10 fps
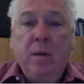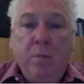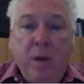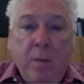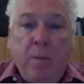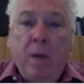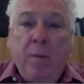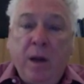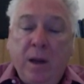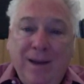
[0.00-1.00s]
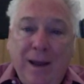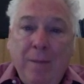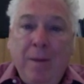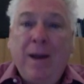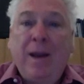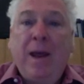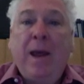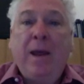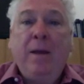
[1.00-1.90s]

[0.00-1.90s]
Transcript: minute by minute, day by day,